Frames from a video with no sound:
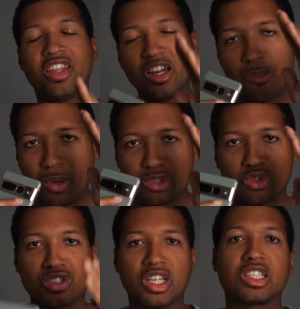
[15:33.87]
Then the
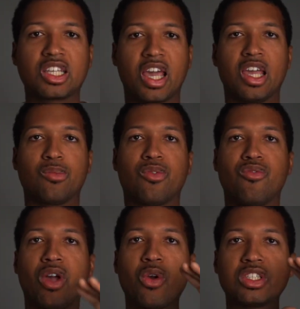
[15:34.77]
Pixel 6 came.
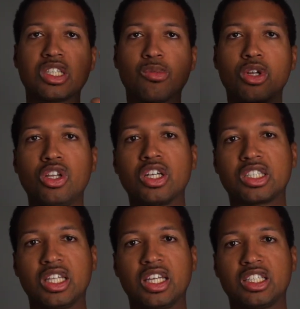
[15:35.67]
Very similar
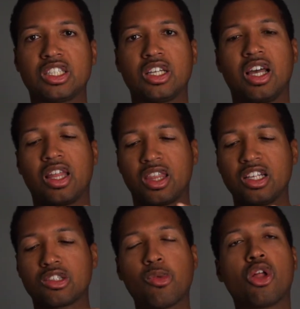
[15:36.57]
look to this. I
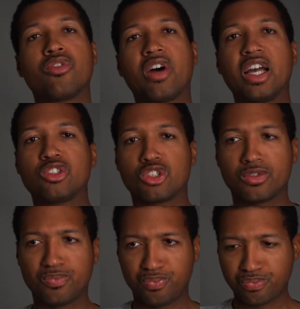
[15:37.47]
think smaller
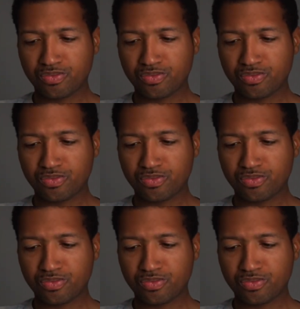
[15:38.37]
visor.